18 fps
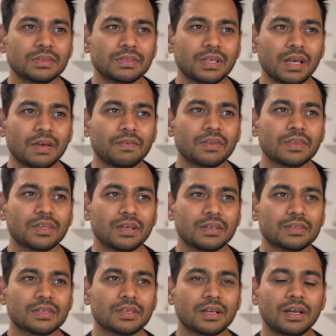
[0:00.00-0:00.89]
having that
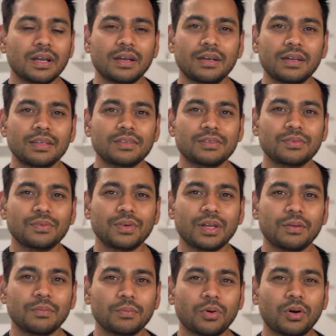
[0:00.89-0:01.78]
clarity is
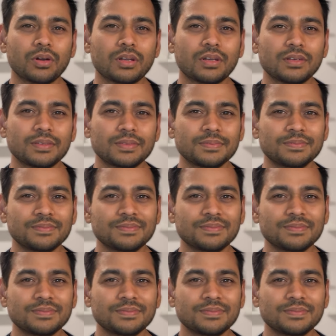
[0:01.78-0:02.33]
very important.